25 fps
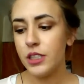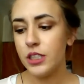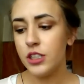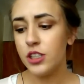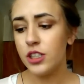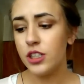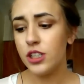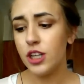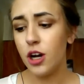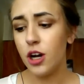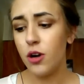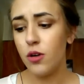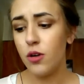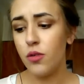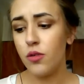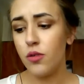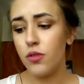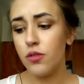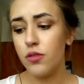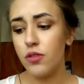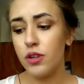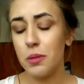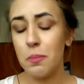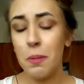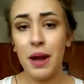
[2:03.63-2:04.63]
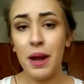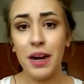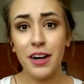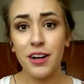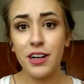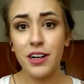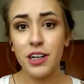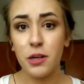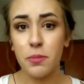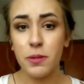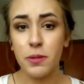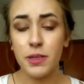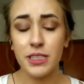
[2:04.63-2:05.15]
So depending
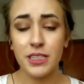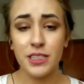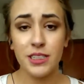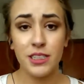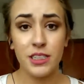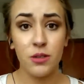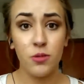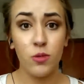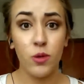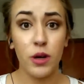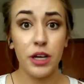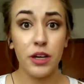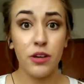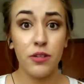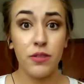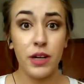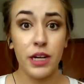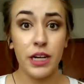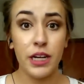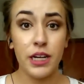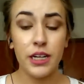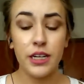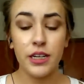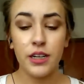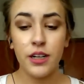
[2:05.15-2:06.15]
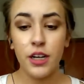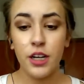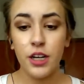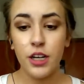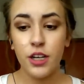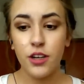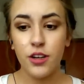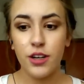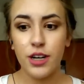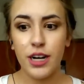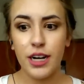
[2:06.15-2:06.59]
on your business and what you need, you